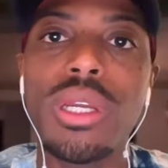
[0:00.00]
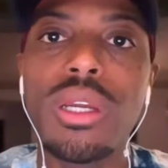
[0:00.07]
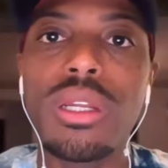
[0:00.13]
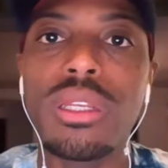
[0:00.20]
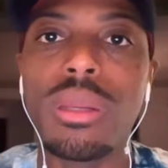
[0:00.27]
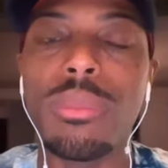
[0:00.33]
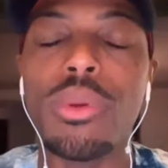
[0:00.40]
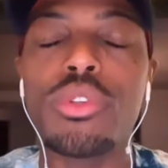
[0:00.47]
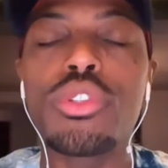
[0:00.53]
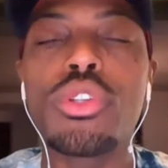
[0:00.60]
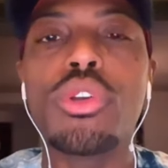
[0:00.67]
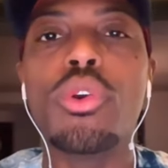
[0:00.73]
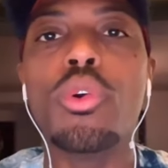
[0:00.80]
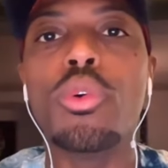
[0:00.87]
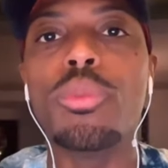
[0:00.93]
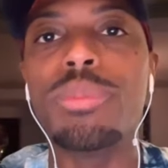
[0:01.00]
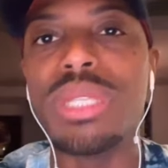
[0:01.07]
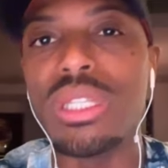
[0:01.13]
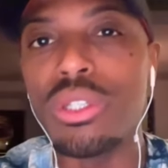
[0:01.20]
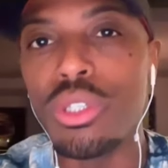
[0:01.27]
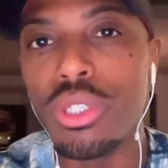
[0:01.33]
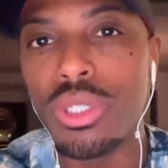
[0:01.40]
Number two, be
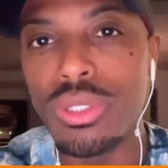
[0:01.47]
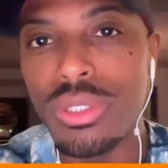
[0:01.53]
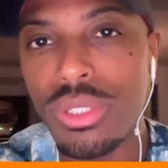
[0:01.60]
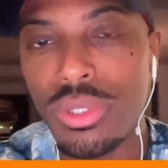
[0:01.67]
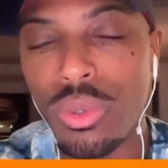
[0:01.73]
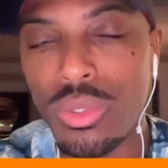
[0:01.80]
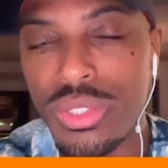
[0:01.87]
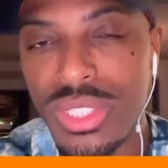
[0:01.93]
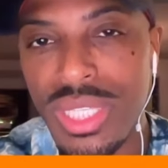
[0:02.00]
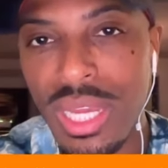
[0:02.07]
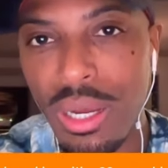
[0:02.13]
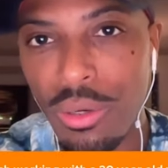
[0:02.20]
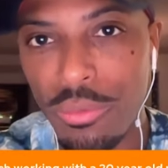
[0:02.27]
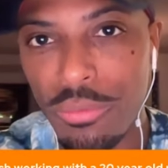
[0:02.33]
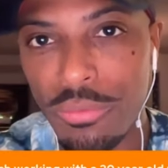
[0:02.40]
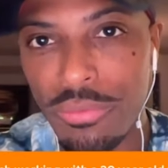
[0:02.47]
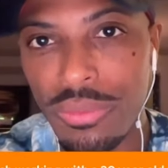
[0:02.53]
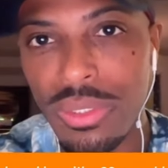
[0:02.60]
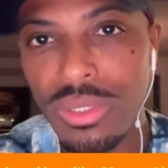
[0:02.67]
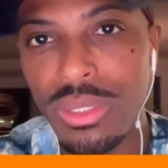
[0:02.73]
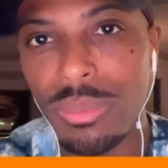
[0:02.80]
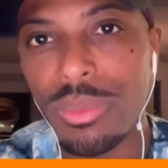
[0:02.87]
good to yourself.
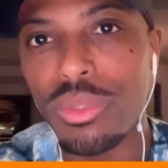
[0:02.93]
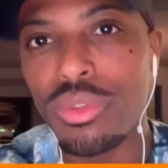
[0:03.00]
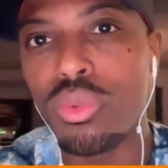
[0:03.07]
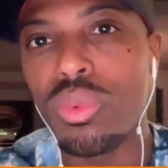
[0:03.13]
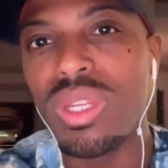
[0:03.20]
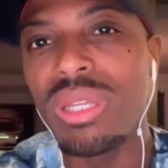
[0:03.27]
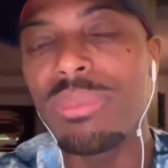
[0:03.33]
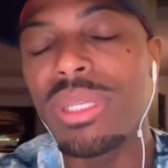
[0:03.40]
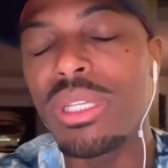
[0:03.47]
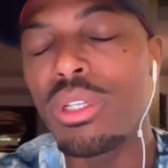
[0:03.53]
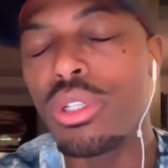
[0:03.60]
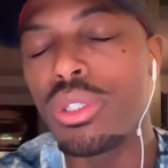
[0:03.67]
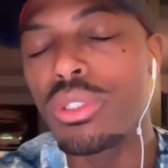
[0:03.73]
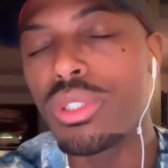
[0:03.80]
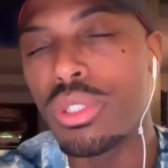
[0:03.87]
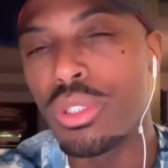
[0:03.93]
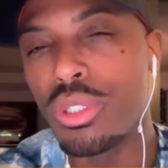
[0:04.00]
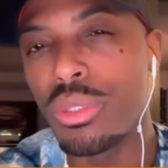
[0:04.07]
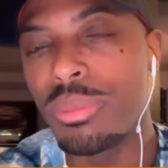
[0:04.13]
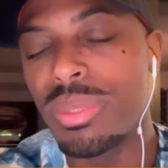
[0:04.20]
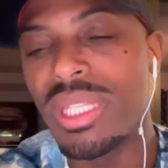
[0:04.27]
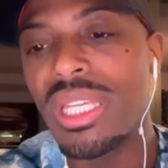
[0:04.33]
Number three, be good to
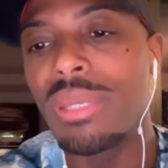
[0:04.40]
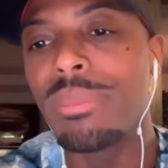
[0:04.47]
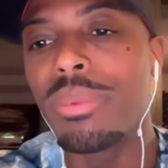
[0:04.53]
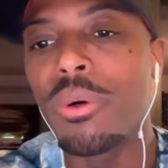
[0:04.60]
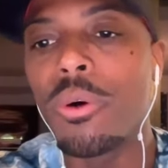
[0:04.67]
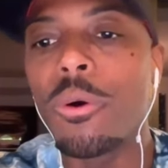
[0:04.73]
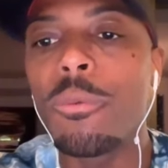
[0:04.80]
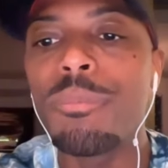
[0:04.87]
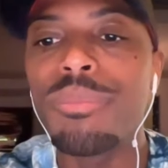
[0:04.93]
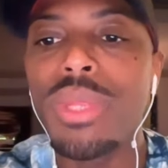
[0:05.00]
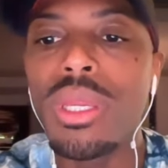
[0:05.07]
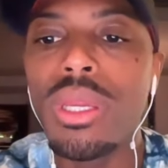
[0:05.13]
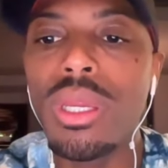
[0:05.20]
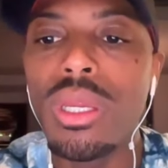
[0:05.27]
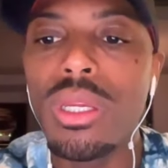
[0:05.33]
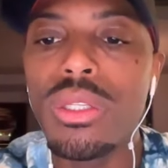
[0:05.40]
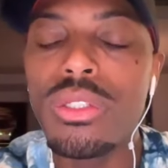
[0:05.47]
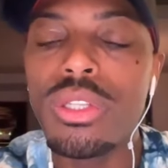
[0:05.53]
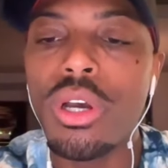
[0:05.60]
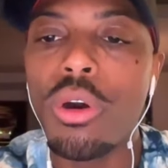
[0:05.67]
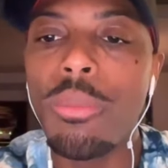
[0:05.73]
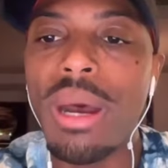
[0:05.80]
good people.
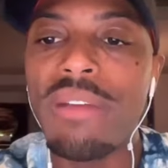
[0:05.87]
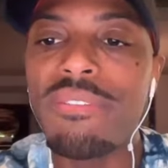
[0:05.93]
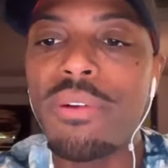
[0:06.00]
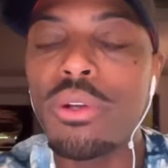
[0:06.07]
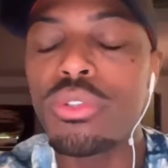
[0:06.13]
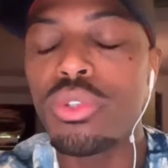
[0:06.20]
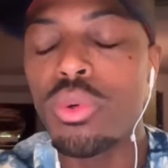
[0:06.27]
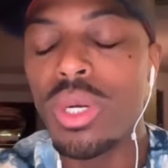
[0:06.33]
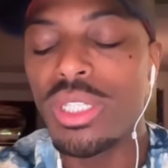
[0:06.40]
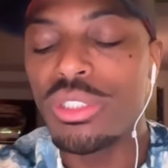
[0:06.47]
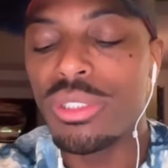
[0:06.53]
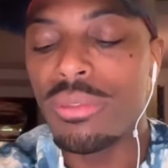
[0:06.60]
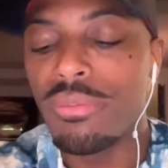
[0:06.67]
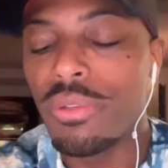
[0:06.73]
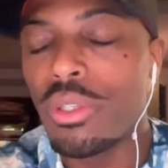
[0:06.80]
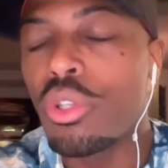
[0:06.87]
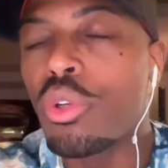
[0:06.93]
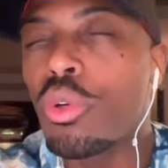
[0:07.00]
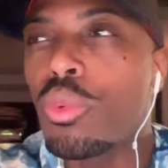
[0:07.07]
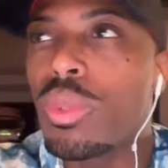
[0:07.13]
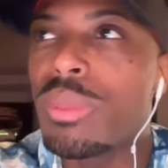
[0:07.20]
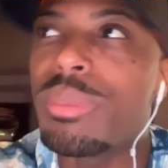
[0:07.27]
So my first question for you
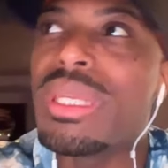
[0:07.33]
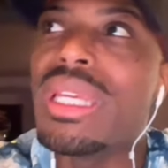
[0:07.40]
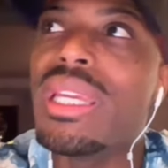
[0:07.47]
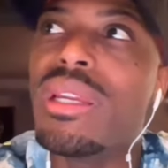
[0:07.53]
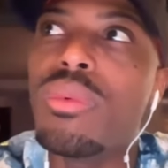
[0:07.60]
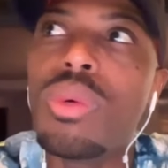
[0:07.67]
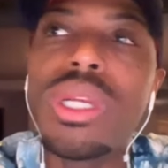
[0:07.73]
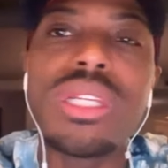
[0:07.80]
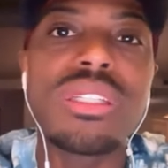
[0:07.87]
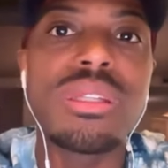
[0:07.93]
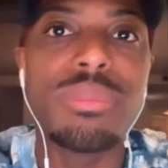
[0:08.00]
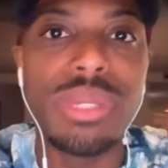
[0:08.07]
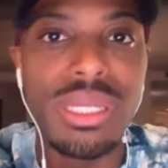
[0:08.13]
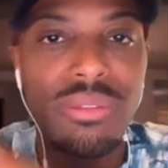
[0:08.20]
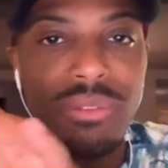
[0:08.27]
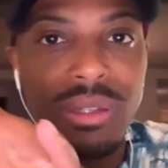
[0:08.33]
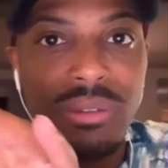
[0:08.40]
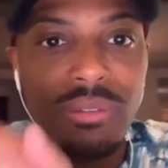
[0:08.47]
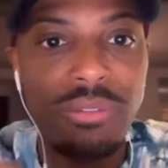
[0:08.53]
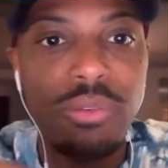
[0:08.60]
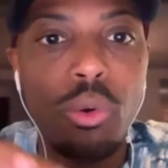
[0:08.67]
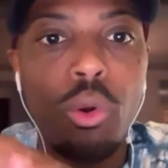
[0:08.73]
would be, what is the benefit
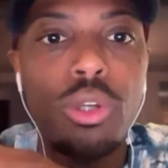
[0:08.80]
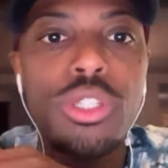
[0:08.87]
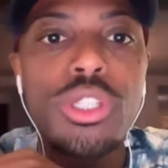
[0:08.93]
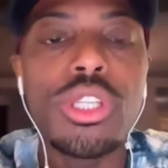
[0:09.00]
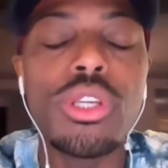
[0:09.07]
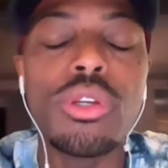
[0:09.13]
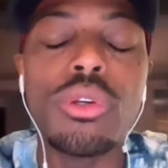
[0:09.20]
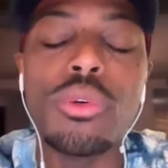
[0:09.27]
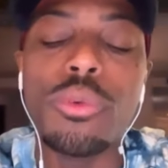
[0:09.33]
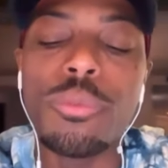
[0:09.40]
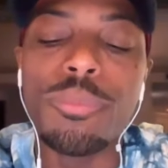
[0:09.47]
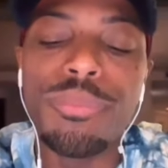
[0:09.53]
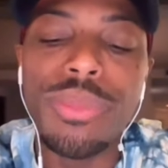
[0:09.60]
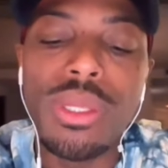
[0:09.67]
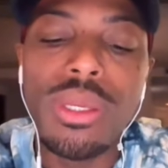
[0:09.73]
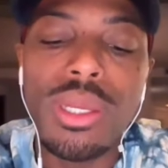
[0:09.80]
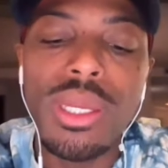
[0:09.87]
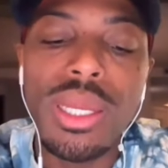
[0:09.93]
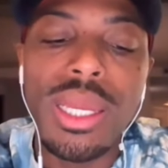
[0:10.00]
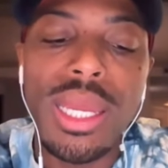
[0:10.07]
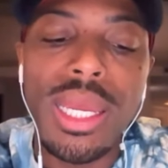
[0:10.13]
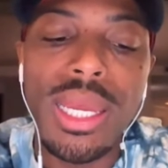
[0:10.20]
for you?
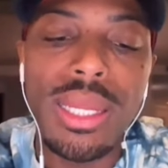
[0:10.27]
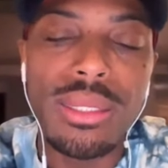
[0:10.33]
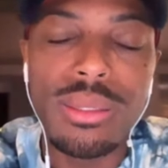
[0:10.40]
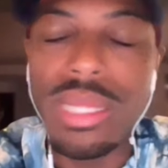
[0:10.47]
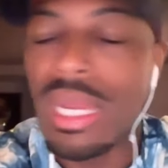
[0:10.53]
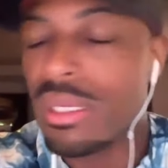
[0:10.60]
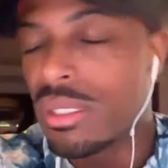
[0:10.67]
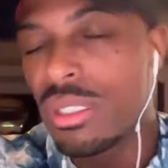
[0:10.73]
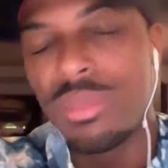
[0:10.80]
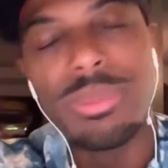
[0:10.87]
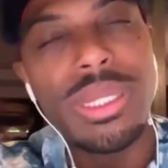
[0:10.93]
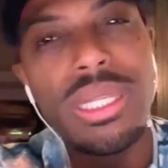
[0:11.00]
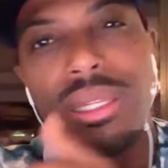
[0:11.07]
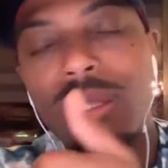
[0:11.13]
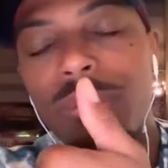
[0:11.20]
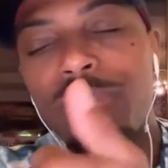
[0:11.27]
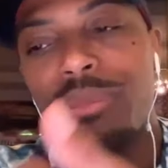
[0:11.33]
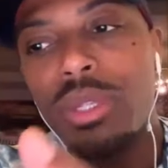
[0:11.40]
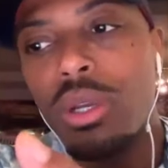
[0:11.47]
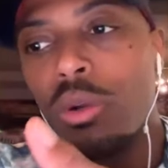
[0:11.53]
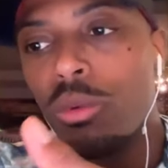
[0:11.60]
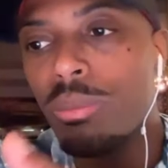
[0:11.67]
And that could be,
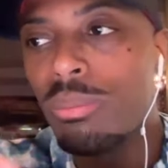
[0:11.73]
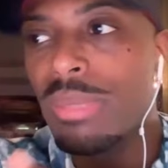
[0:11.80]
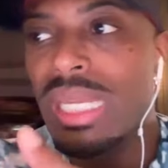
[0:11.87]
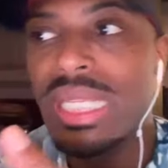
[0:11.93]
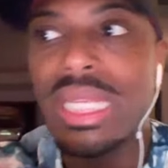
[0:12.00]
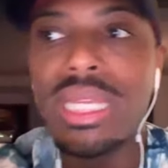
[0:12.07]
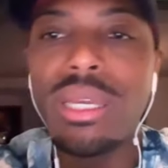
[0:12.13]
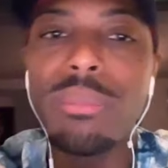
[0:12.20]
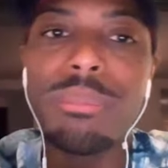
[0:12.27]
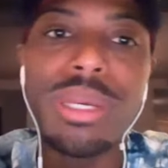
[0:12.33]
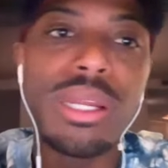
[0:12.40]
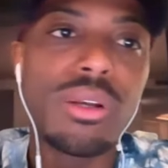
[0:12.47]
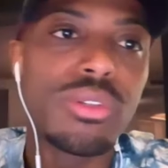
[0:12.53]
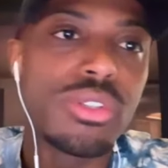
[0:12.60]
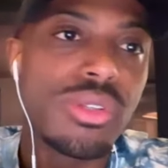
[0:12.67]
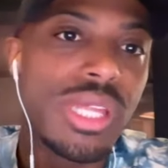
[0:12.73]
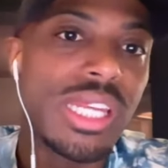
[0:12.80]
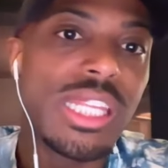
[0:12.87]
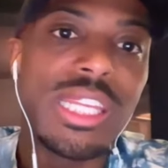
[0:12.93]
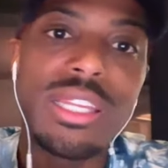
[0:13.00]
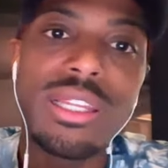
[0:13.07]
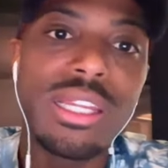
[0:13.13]
you know, making him better so that
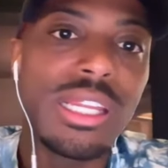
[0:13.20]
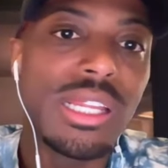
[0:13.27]
he